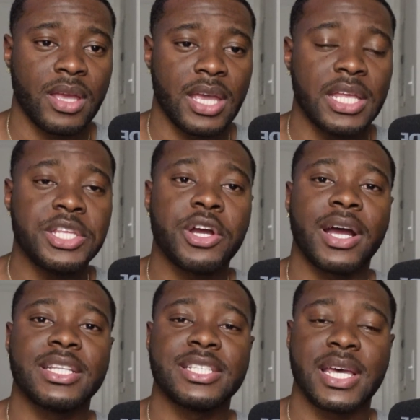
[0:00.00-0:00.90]
in your
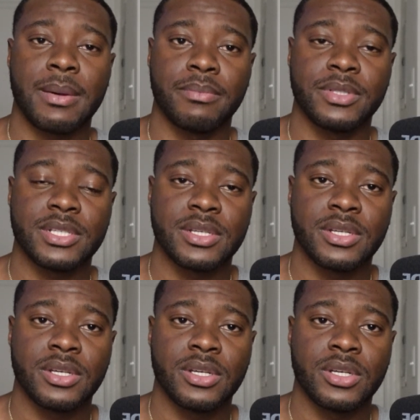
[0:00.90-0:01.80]
attempt
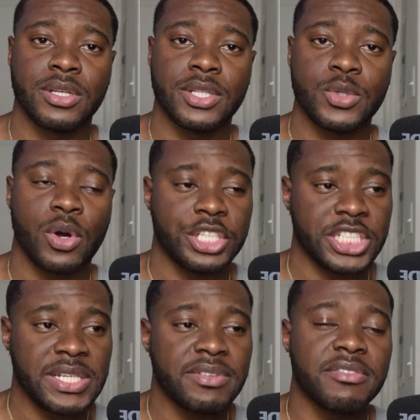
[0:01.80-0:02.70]
to
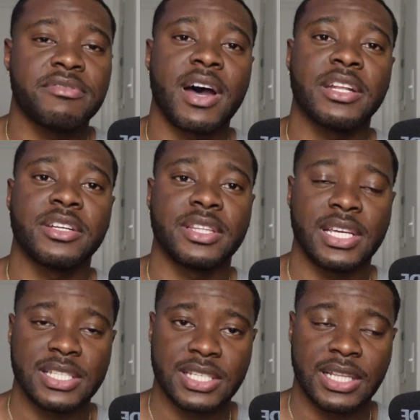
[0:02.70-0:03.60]
achieve the finer
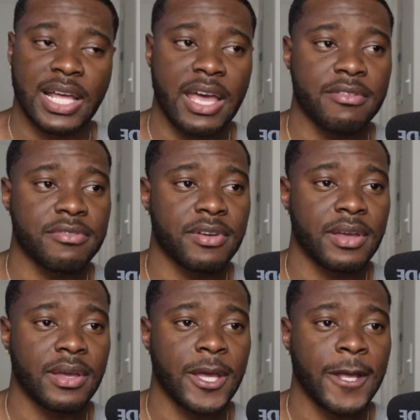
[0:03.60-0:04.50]
things in life,
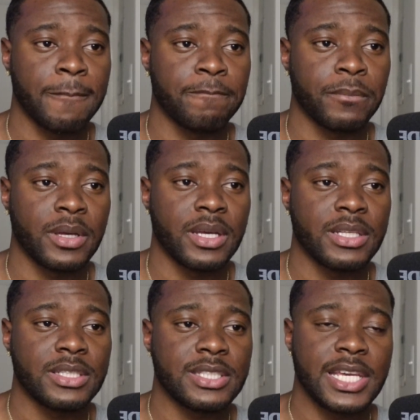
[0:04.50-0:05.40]

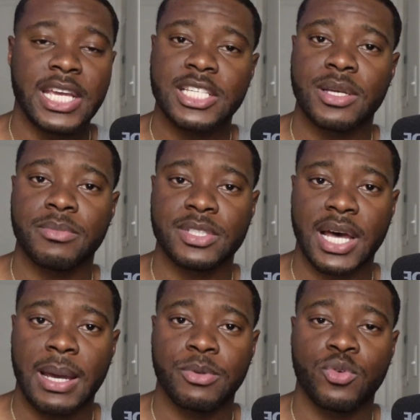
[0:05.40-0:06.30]
take some
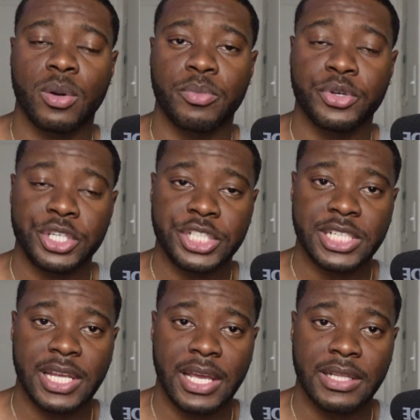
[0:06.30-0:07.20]
time to
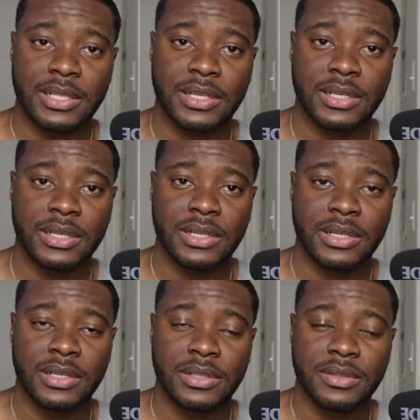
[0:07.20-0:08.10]
appreciate
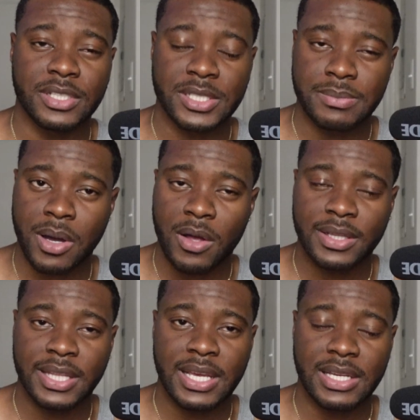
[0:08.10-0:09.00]
the small
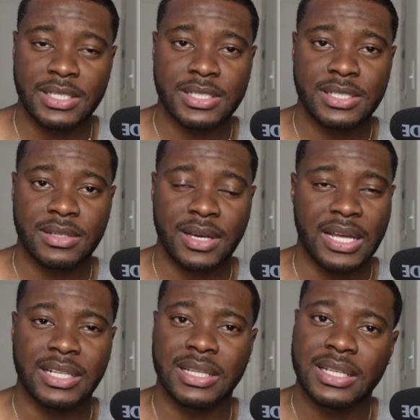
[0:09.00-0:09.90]
things
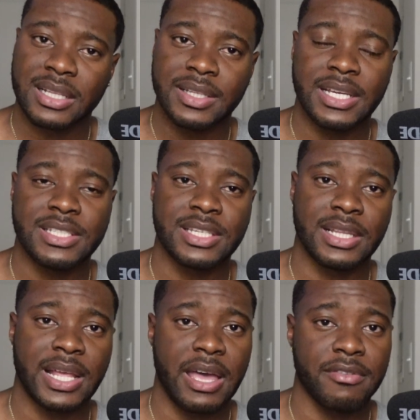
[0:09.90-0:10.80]
and the little things
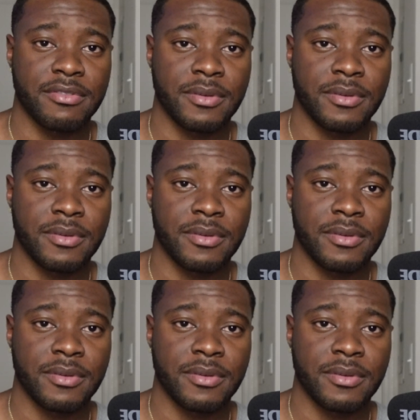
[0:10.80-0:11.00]
in life.